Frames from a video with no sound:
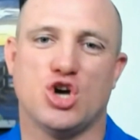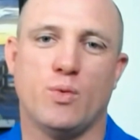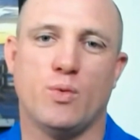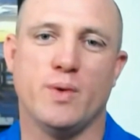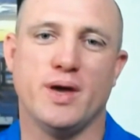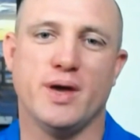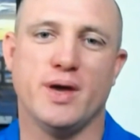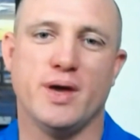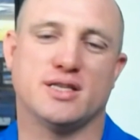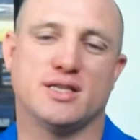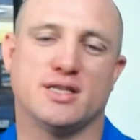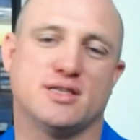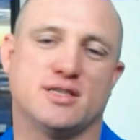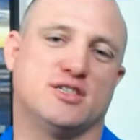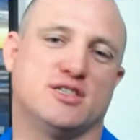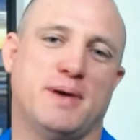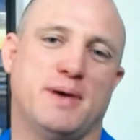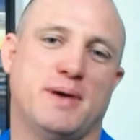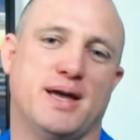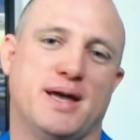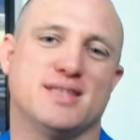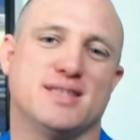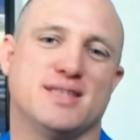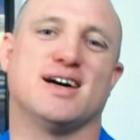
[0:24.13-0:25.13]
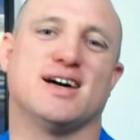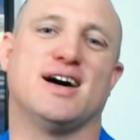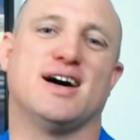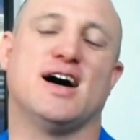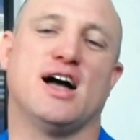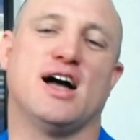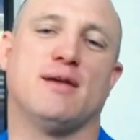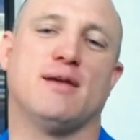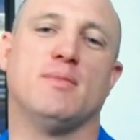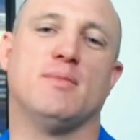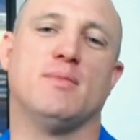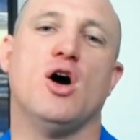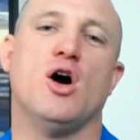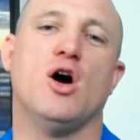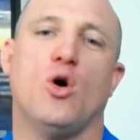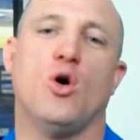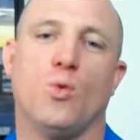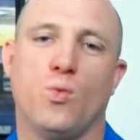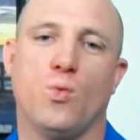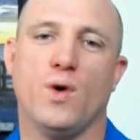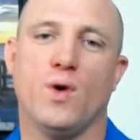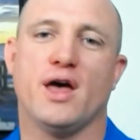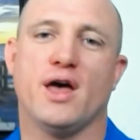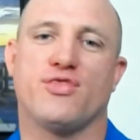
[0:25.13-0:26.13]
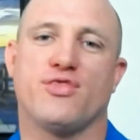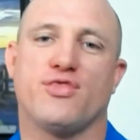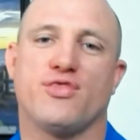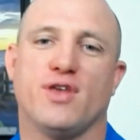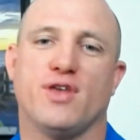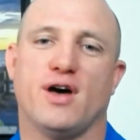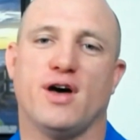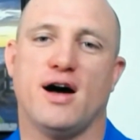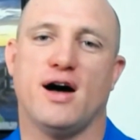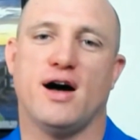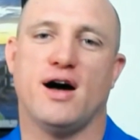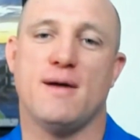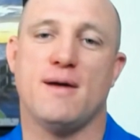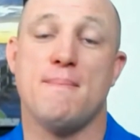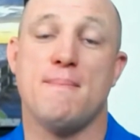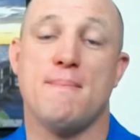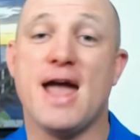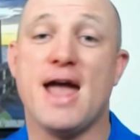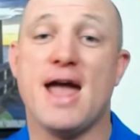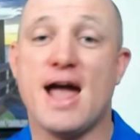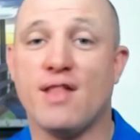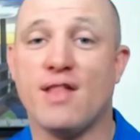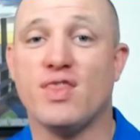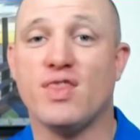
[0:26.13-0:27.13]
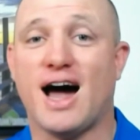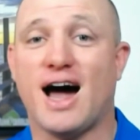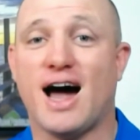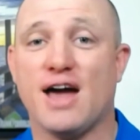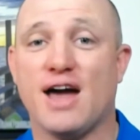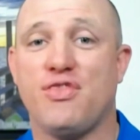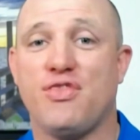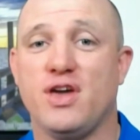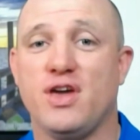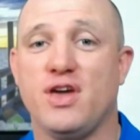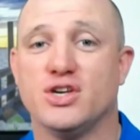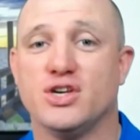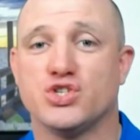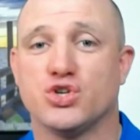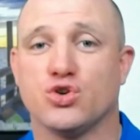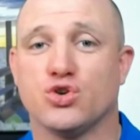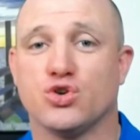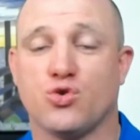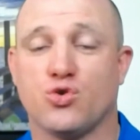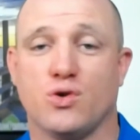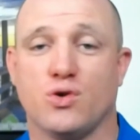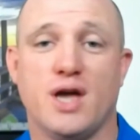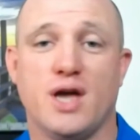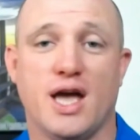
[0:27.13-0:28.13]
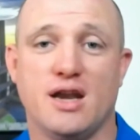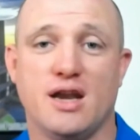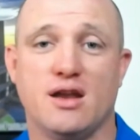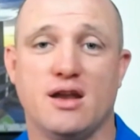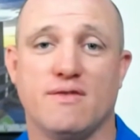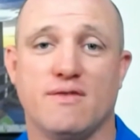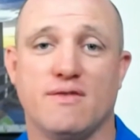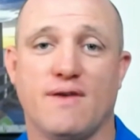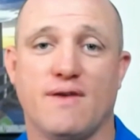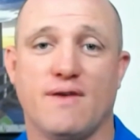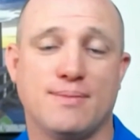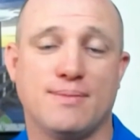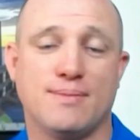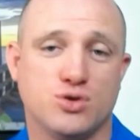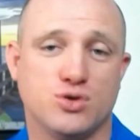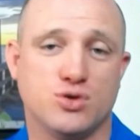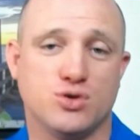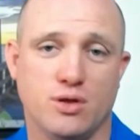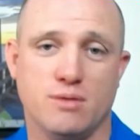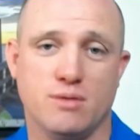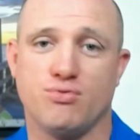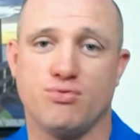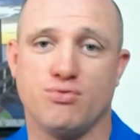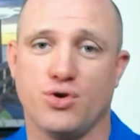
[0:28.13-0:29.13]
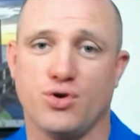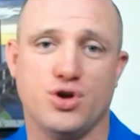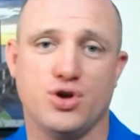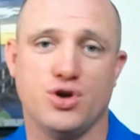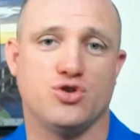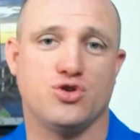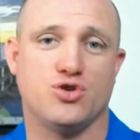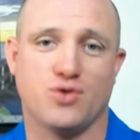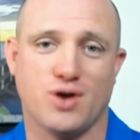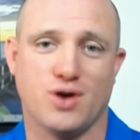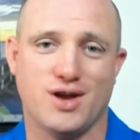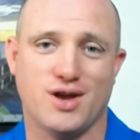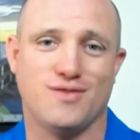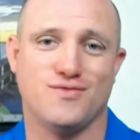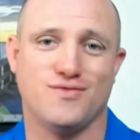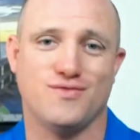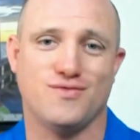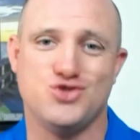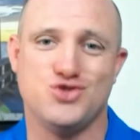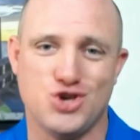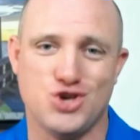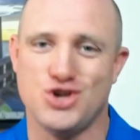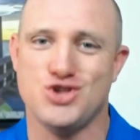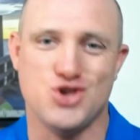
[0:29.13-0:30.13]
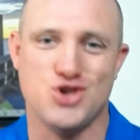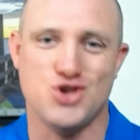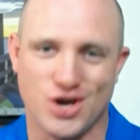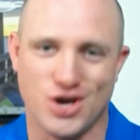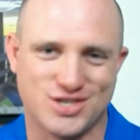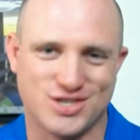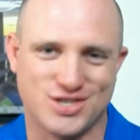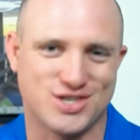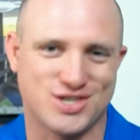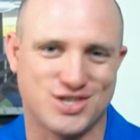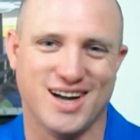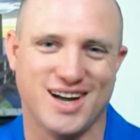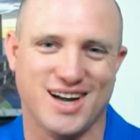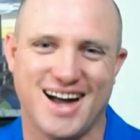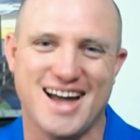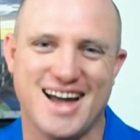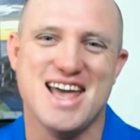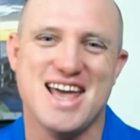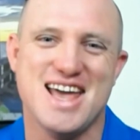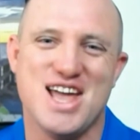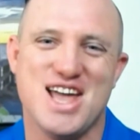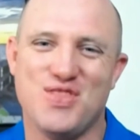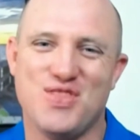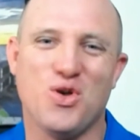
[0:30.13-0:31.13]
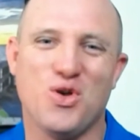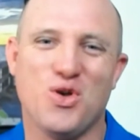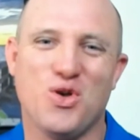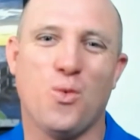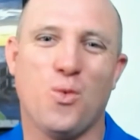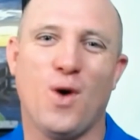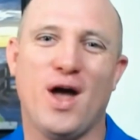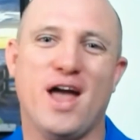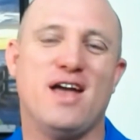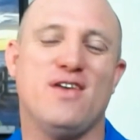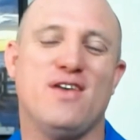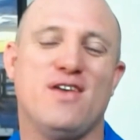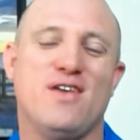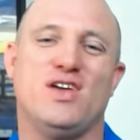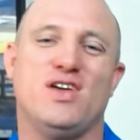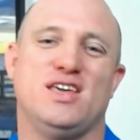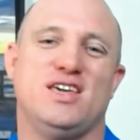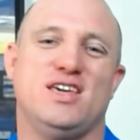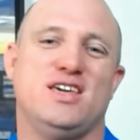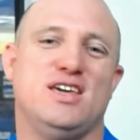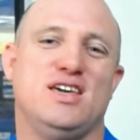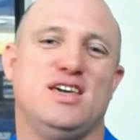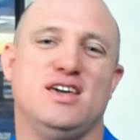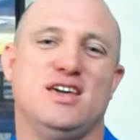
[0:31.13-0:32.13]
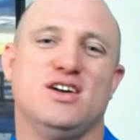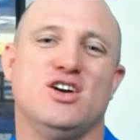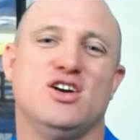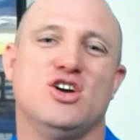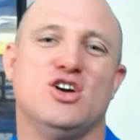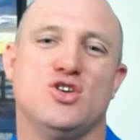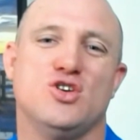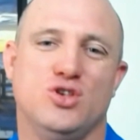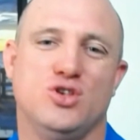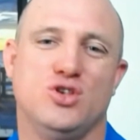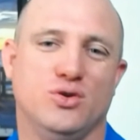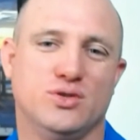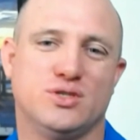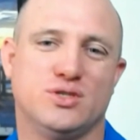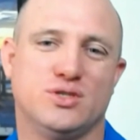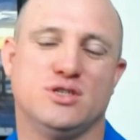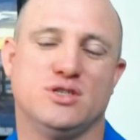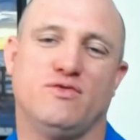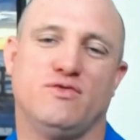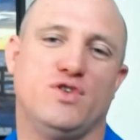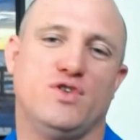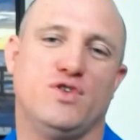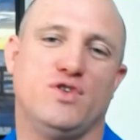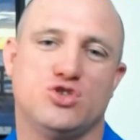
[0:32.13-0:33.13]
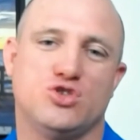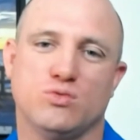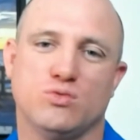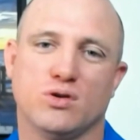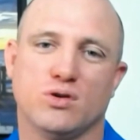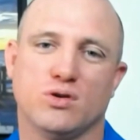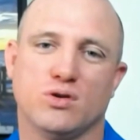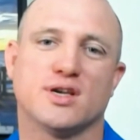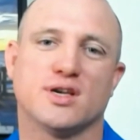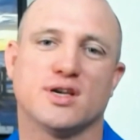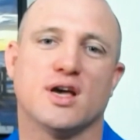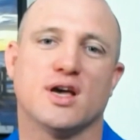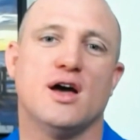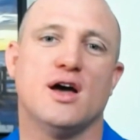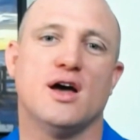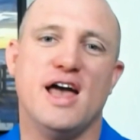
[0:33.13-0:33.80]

We get to spend time with a man that I think is a creative, absolutely brilliant creative genius in the way that he uses visuals